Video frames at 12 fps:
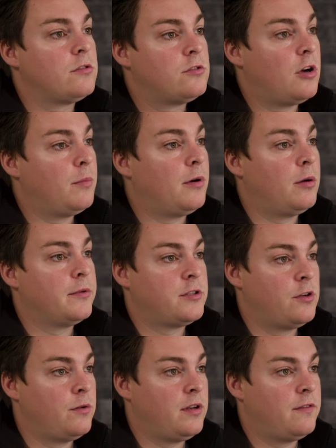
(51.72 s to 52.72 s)
job
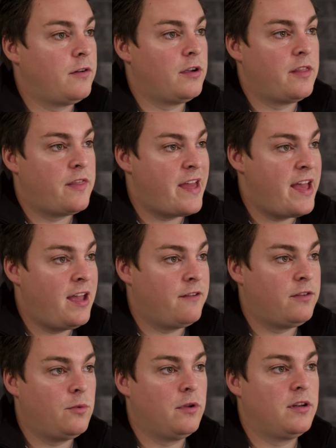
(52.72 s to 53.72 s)
opportunity for you there
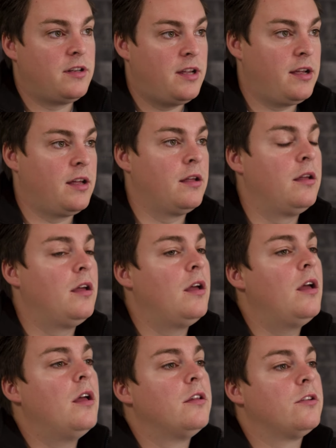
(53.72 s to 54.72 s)
if you want to take it."
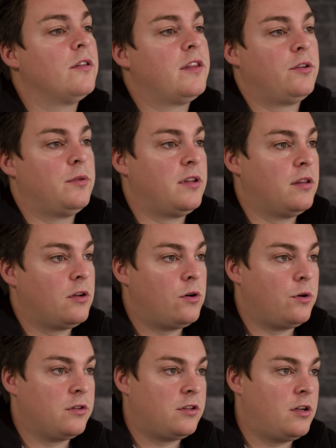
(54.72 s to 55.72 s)
So this was in the
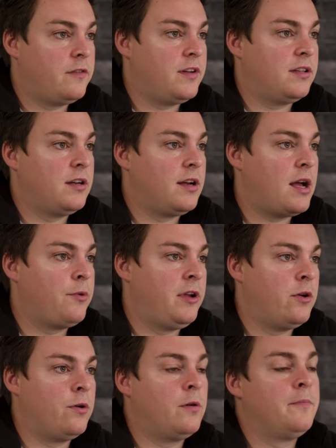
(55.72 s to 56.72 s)
court service in a county
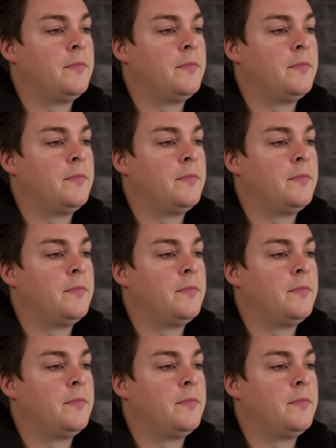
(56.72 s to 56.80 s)
court.